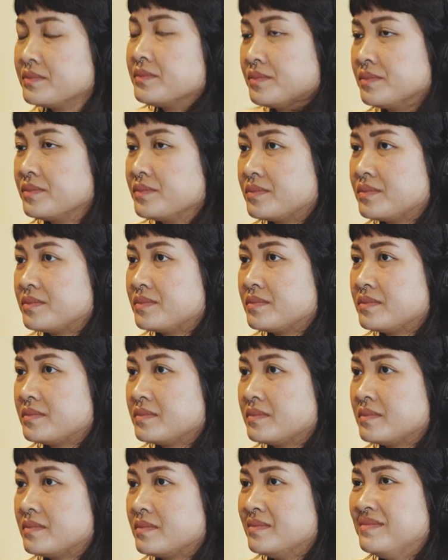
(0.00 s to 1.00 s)
and then you had
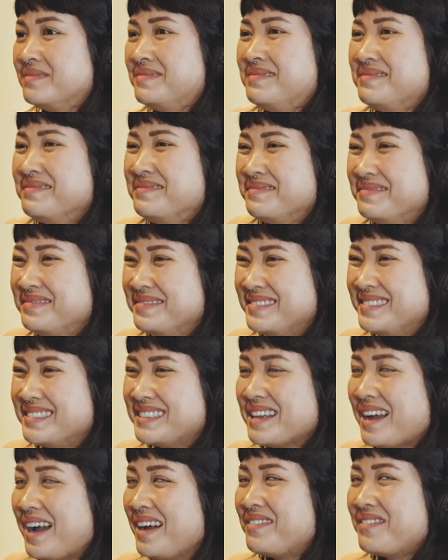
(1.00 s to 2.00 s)
diarrhea.
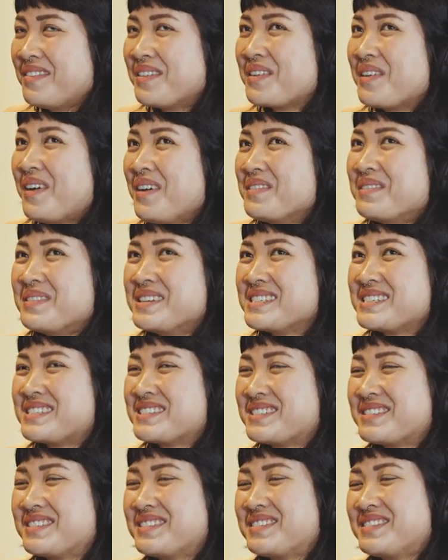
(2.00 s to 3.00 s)
Do you remember? I forgot
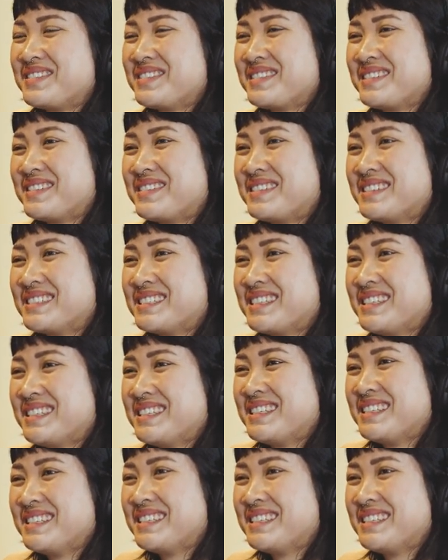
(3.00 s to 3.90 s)
which. Yeah, yeah, yeah. But there was